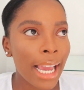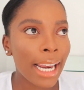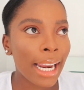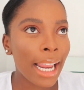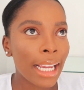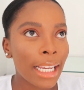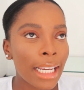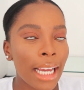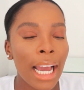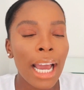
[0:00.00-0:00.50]
I
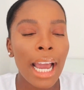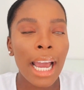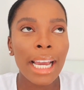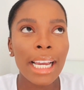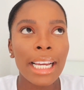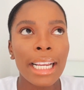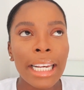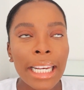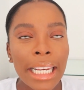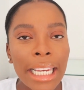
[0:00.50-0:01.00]
like
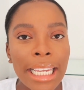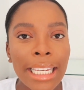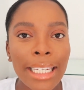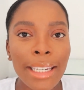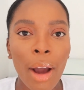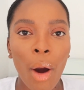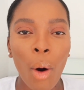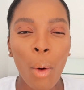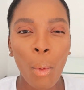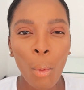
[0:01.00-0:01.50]

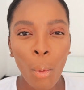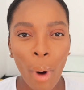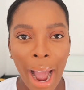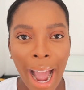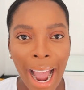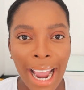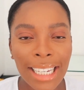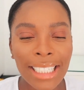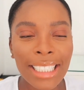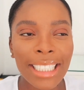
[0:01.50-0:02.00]
clean,
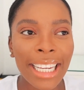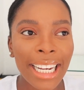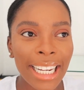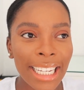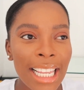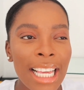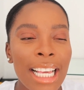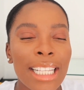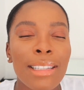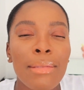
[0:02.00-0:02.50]
white,
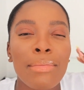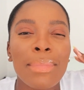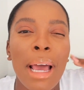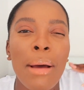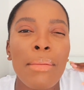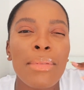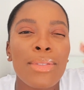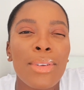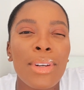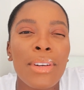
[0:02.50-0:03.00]
clear,
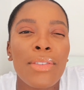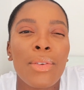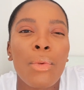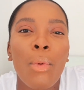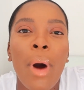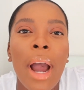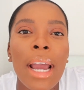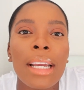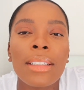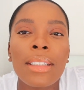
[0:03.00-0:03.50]
sometimes not even
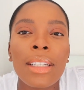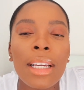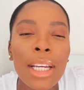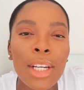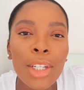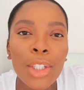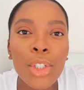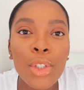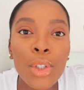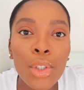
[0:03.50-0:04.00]
white,
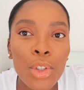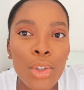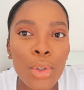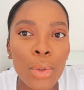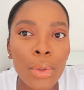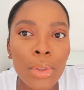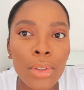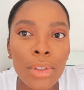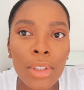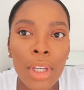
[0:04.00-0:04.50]

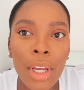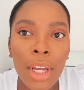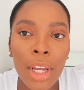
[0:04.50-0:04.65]
neutrals.